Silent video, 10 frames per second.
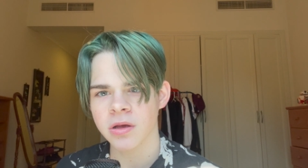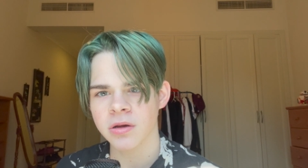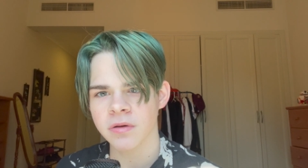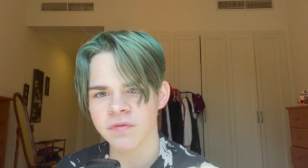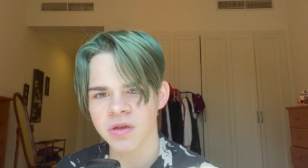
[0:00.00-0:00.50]

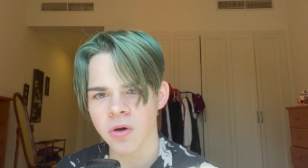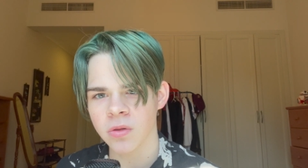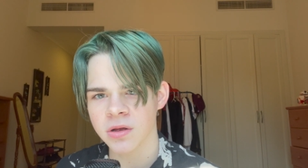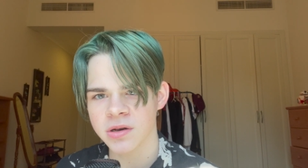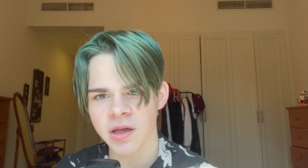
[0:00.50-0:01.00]
her
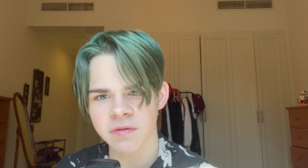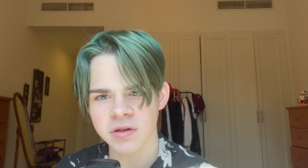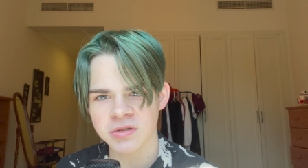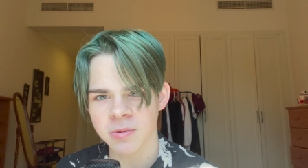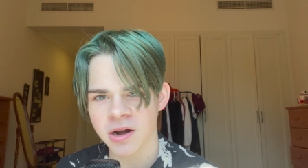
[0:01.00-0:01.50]
Viola
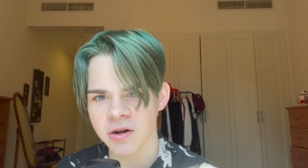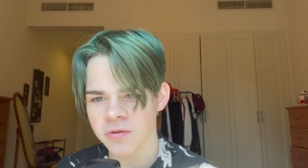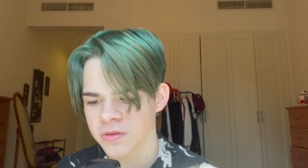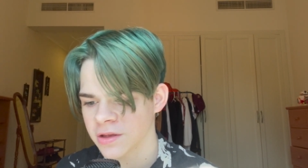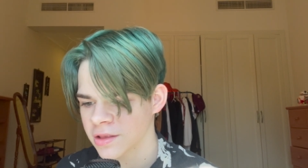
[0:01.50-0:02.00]
Davis, but I
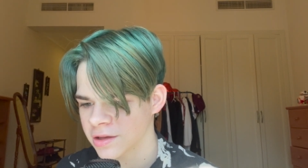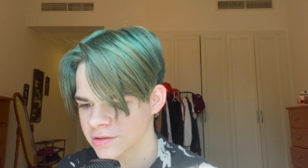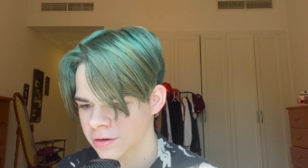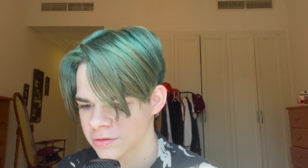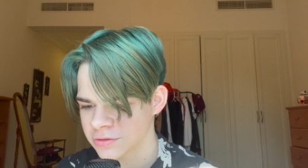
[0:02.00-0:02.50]
don't think that's
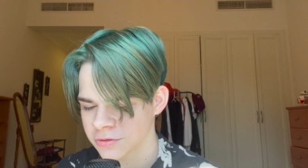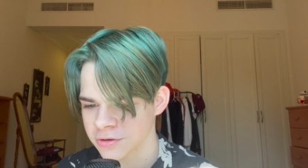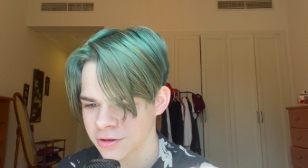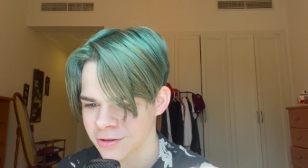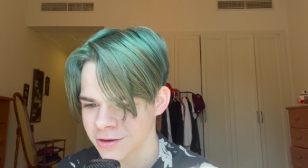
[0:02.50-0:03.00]
actually
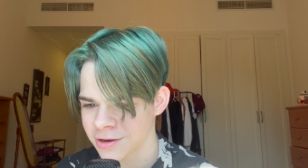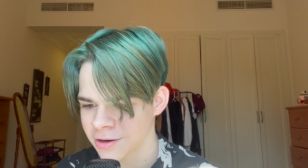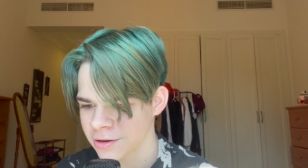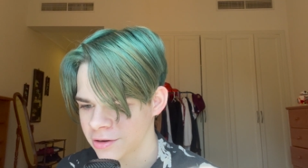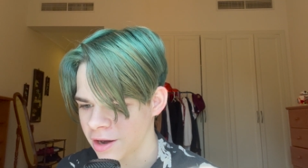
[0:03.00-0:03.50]

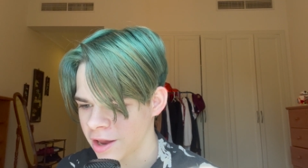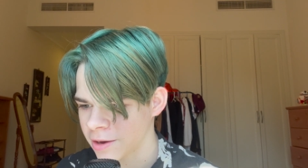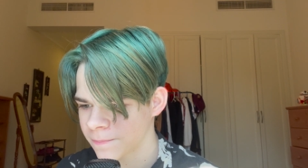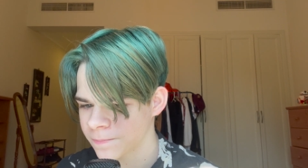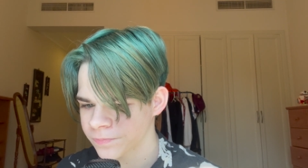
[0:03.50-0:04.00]
her name.